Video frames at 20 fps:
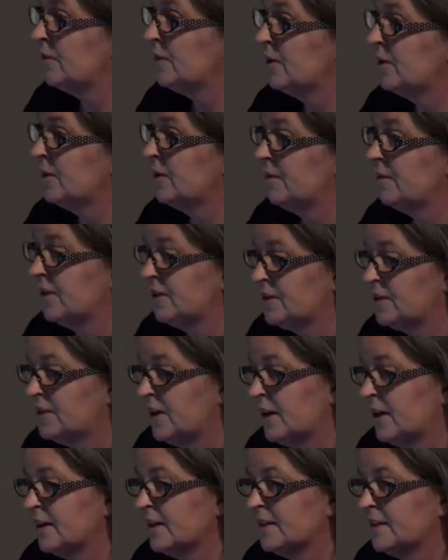their
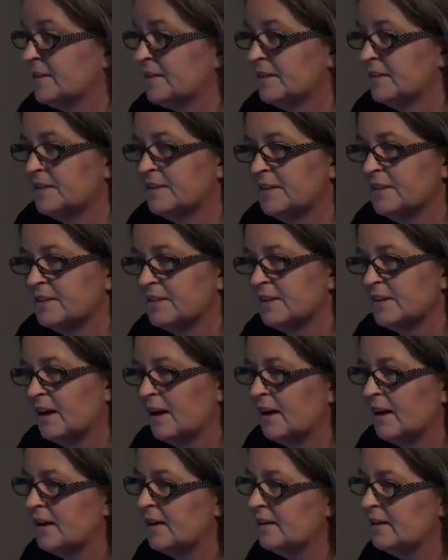targets is this
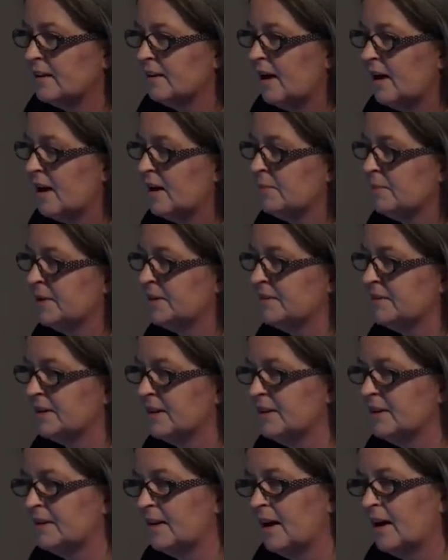guy, Ahmed
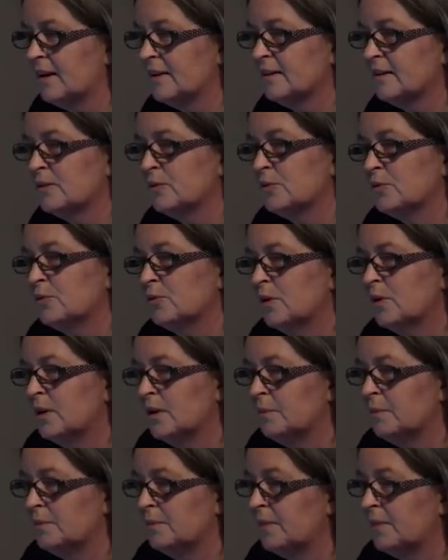Zidane, who
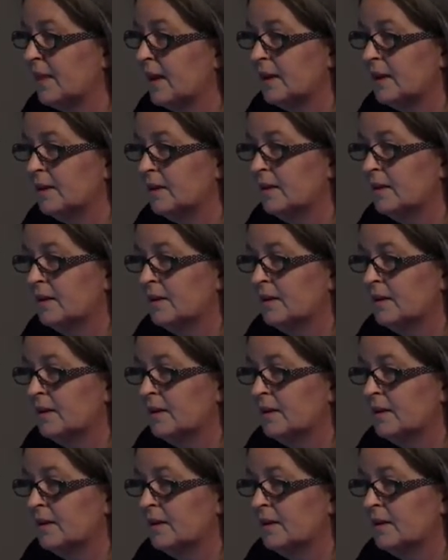they